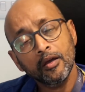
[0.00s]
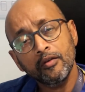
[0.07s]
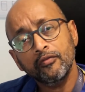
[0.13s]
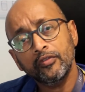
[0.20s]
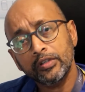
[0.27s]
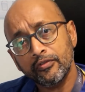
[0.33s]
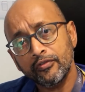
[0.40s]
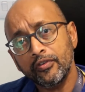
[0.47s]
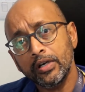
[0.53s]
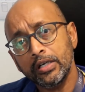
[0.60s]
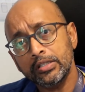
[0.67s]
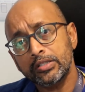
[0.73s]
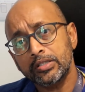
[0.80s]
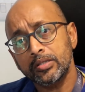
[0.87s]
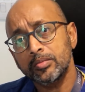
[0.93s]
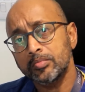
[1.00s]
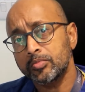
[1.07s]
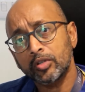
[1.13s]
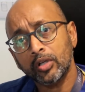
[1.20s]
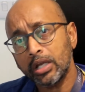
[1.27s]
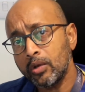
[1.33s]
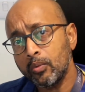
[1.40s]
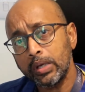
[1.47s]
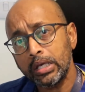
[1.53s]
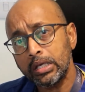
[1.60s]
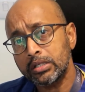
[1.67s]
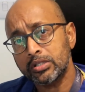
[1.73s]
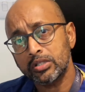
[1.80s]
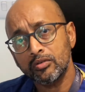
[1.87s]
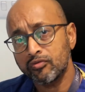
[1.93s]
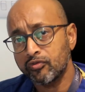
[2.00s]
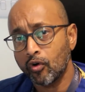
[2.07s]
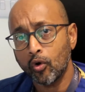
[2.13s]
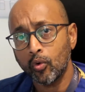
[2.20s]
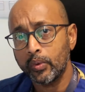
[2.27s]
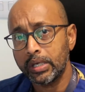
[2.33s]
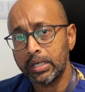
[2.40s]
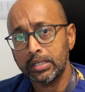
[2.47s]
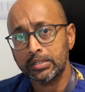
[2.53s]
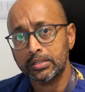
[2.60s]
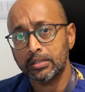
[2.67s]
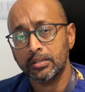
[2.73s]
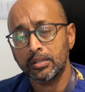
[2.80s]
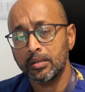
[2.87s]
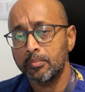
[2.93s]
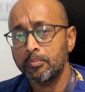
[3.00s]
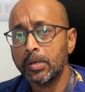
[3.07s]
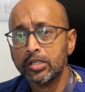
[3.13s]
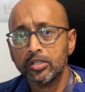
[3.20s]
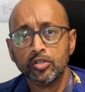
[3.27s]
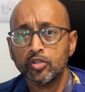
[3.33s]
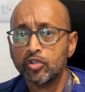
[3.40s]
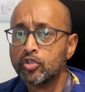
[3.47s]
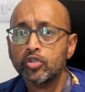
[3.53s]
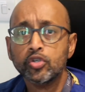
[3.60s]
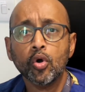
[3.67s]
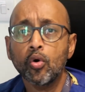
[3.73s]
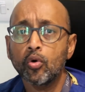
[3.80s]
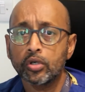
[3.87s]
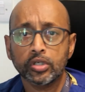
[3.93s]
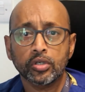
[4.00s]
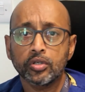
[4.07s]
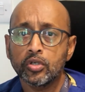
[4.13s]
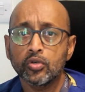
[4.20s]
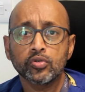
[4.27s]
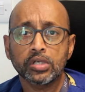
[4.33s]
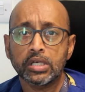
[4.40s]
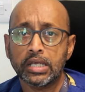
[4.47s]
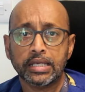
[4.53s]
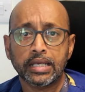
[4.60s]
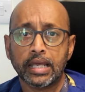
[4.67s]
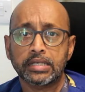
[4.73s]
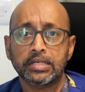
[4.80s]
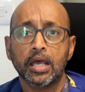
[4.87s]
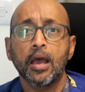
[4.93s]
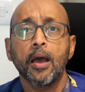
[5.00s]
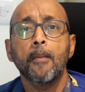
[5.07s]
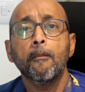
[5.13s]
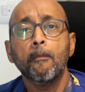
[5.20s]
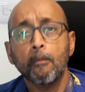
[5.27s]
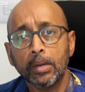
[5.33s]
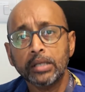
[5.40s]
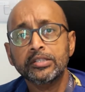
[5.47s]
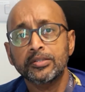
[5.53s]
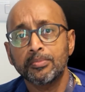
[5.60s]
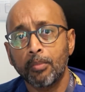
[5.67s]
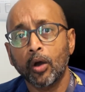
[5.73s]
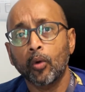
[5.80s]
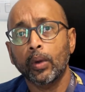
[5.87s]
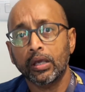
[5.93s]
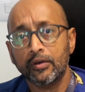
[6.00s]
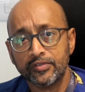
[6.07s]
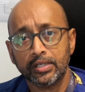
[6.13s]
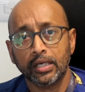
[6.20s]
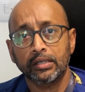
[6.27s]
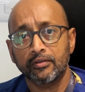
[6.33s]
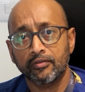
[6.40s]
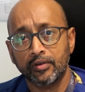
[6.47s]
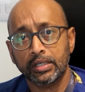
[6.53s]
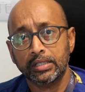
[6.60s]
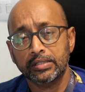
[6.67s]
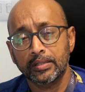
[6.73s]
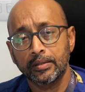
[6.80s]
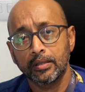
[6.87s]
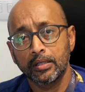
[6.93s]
For the first 3 weeks, 4 weeks, patients don't usually get much by way of side effects